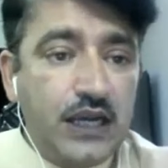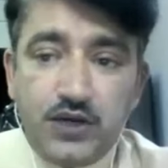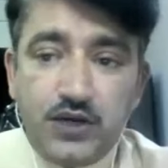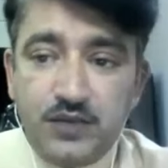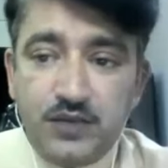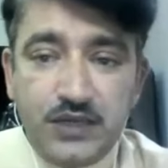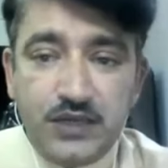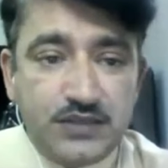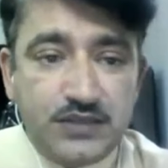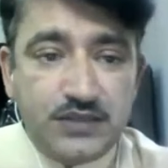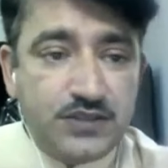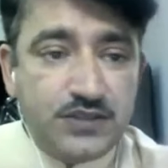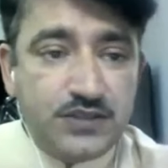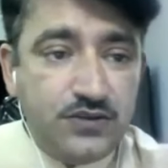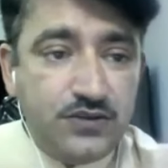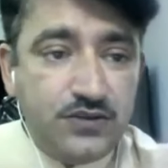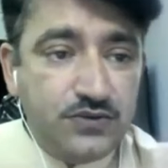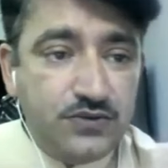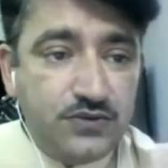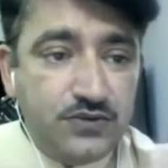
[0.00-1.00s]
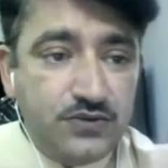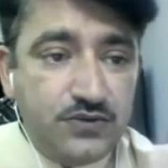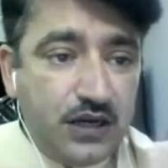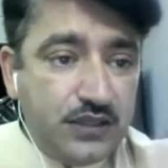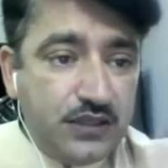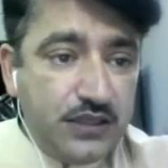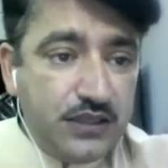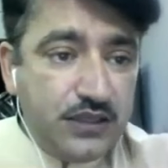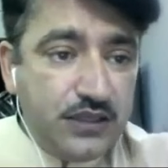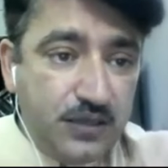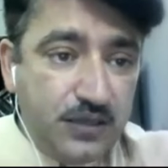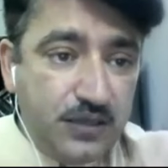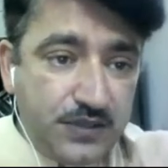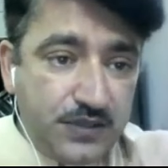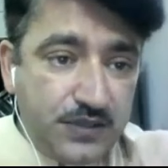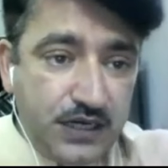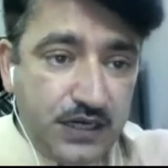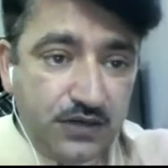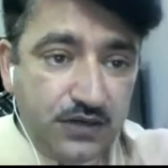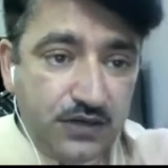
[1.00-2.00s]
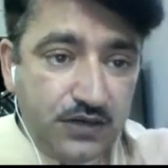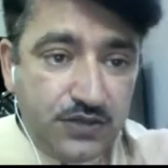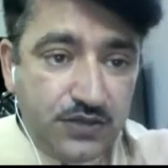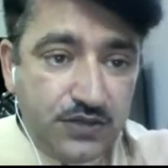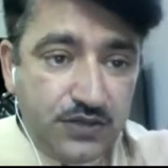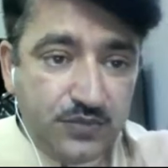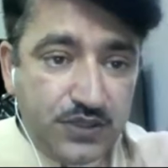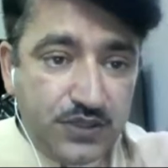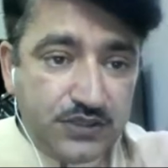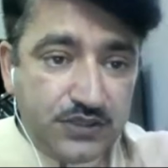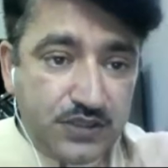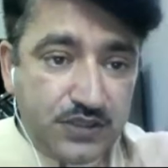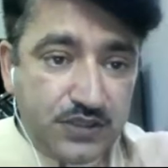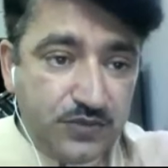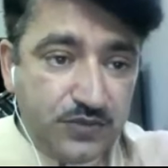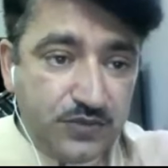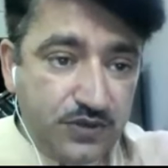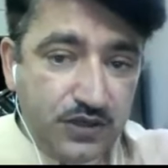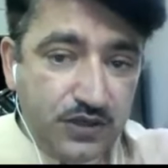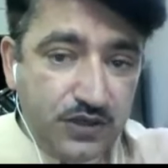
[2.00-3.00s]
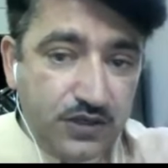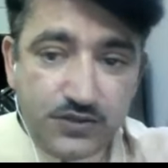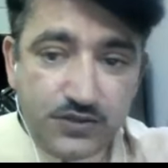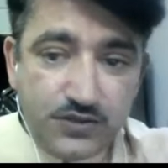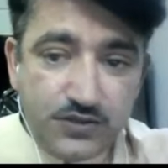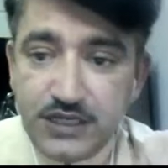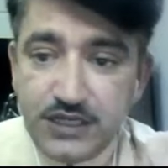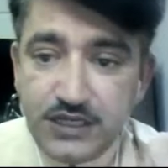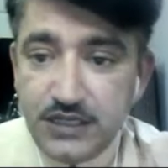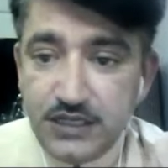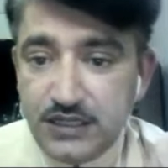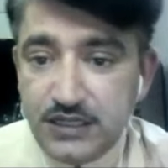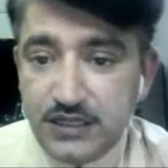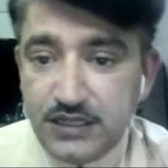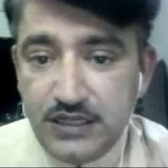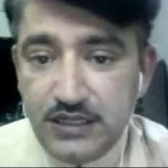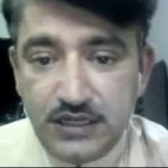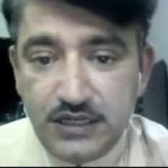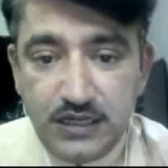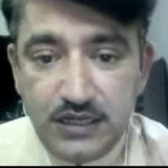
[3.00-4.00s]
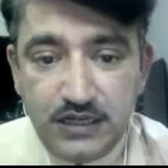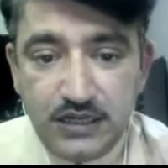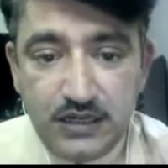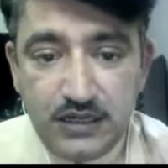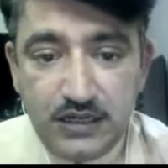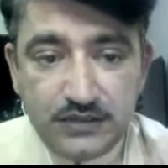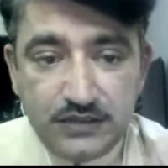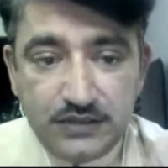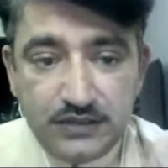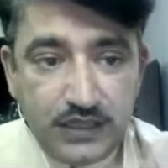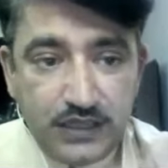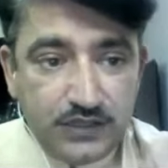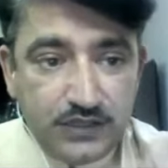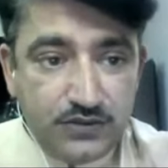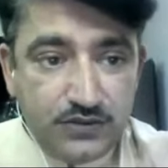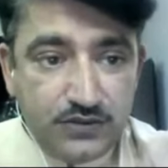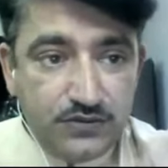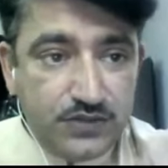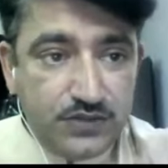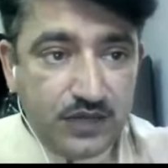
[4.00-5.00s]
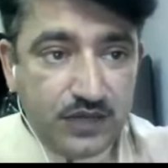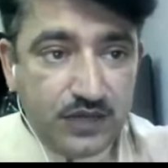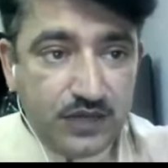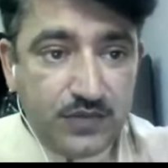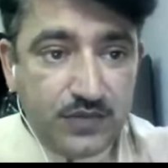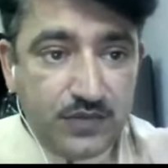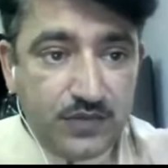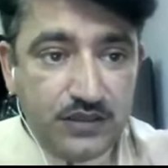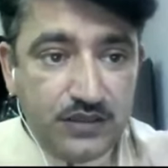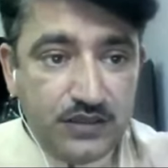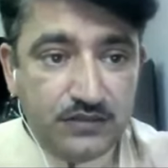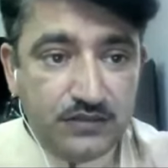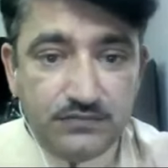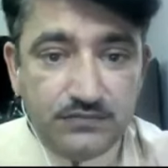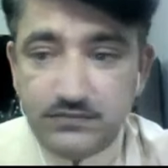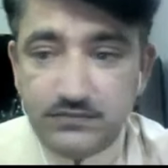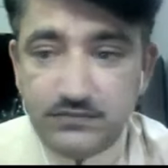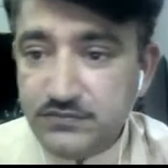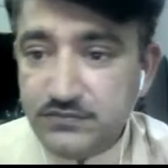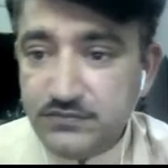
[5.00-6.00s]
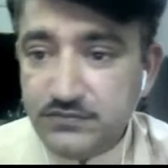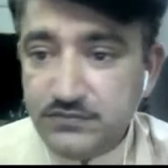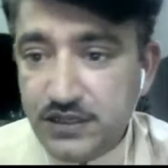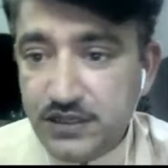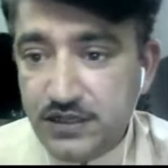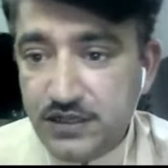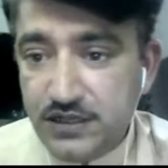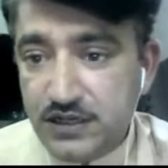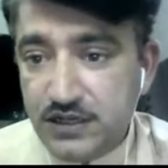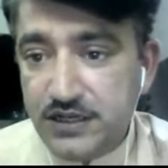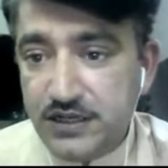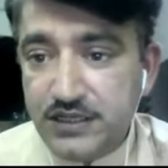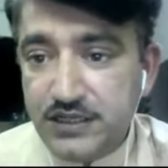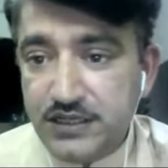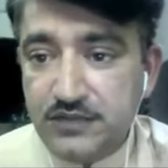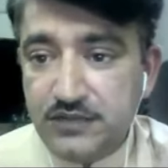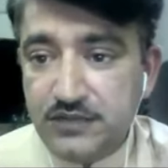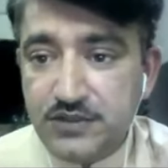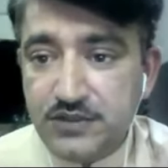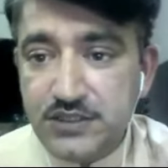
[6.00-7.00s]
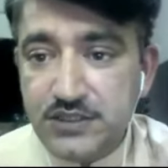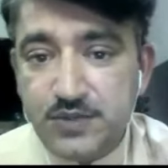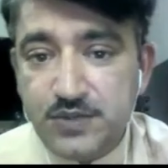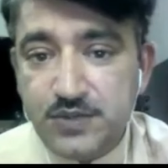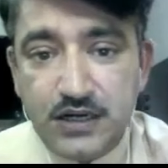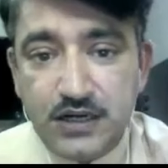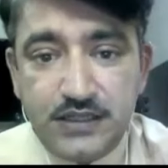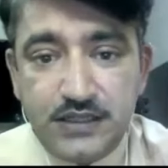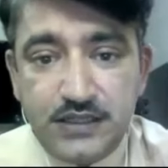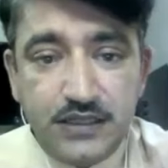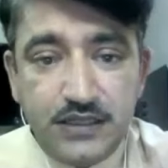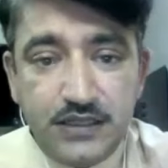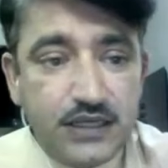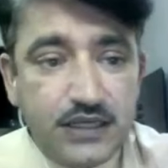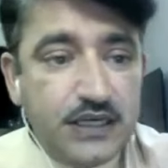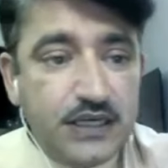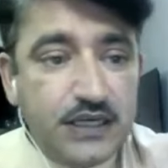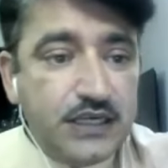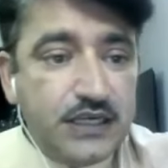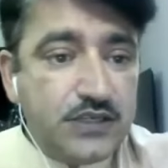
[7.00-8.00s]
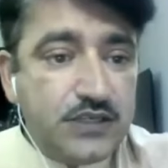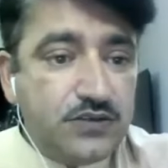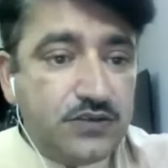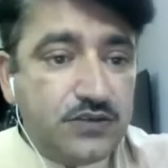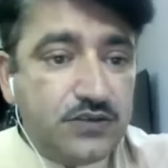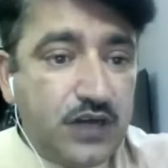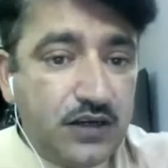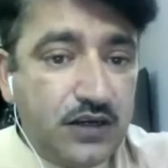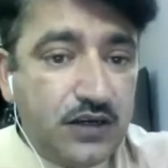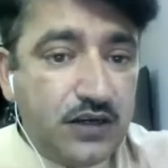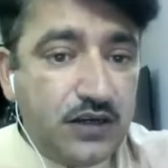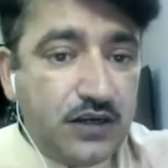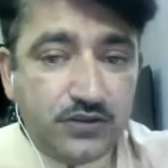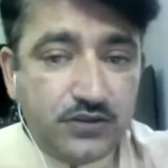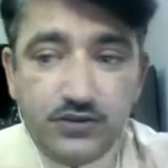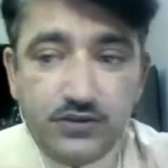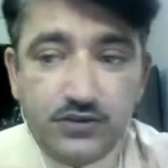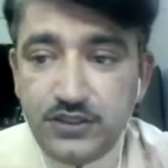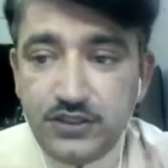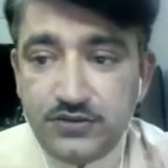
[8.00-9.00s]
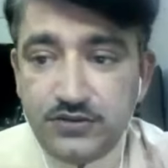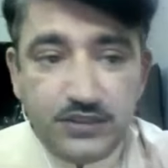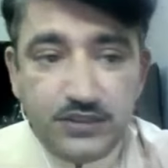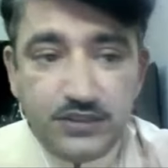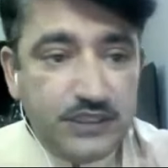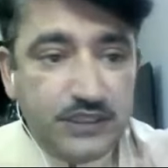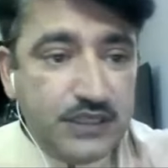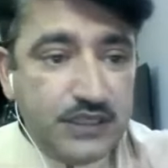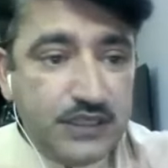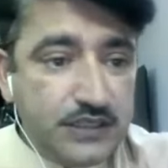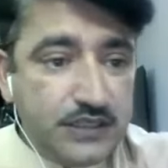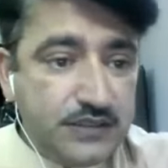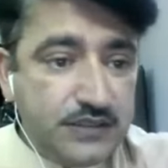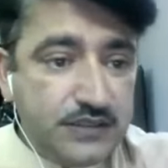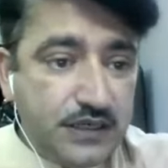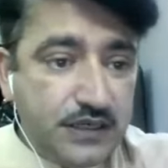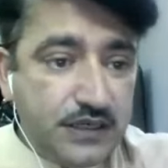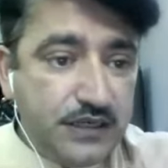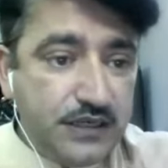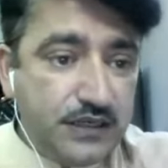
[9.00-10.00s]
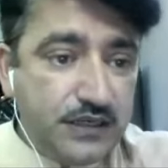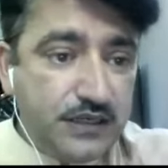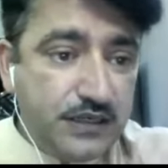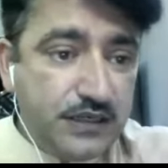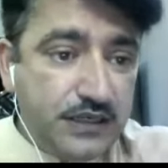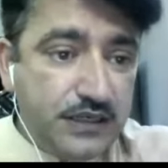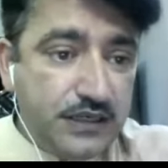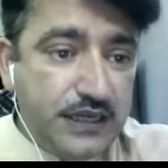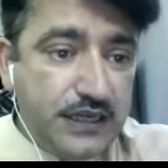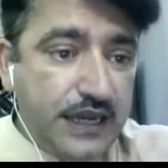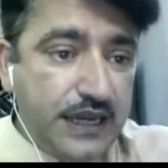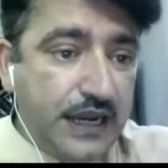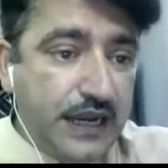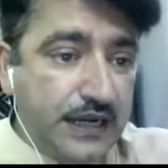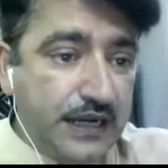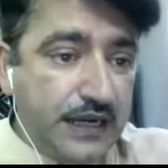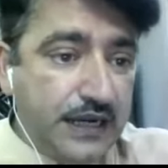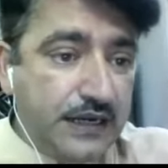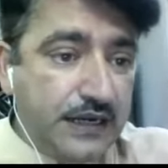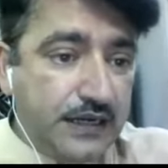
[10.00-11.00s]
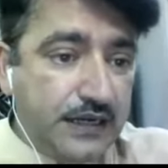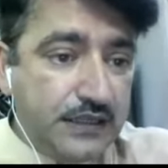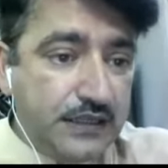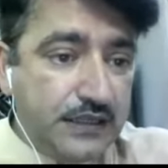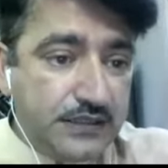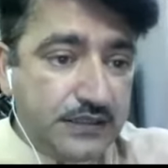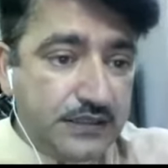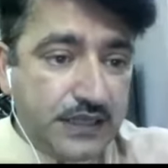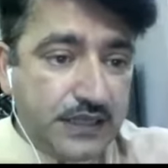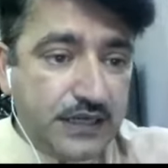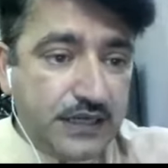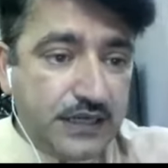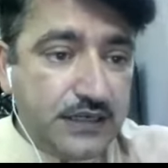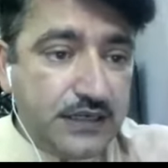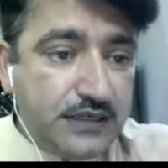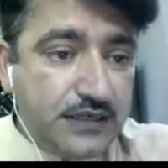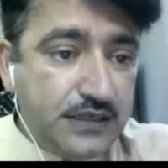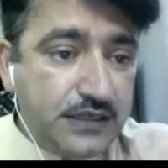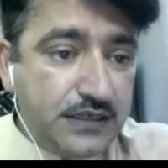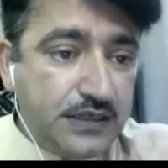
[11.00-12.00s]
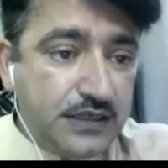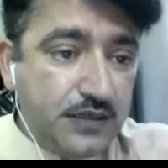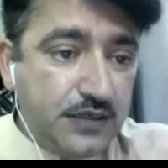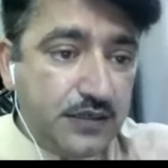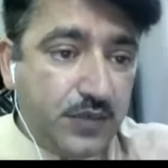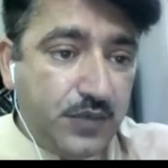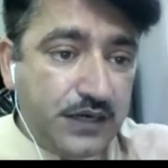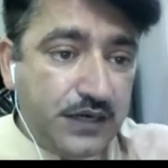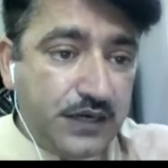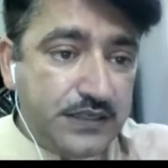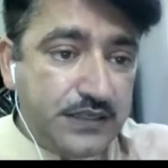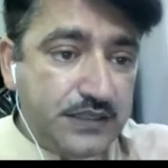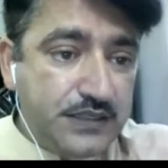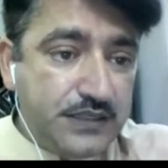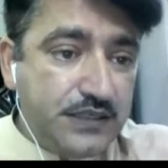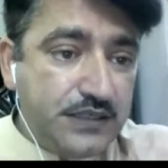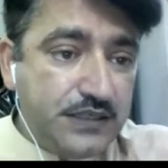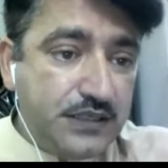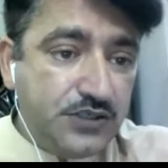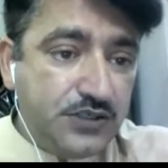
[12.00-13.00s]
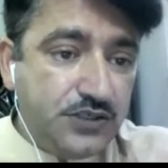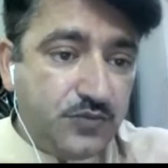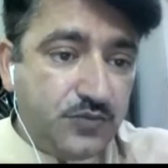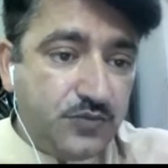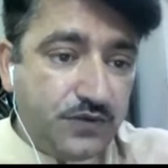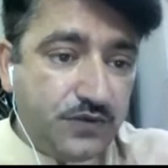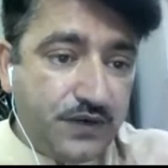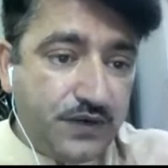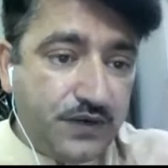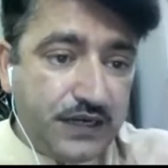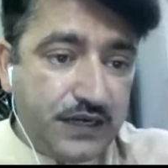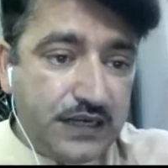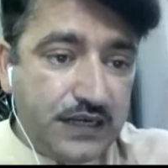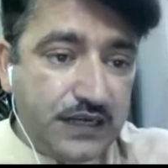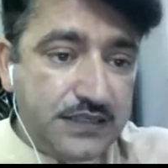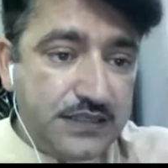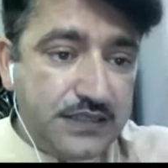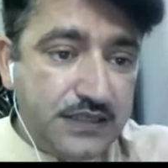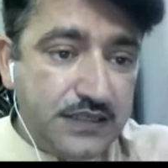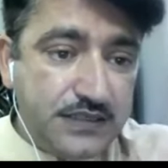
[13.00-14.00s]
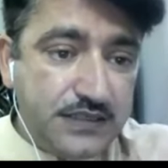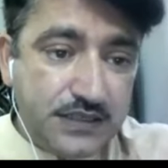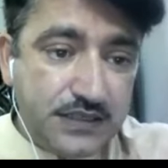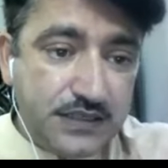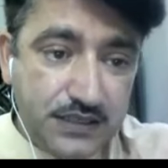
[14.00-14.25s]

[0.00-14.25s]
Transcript: methods used are the appetite low temperature thermochronology. Thanks to Sam, he had already covered this part. So I'll not go into the details here. And second part is the geomorphic analysis.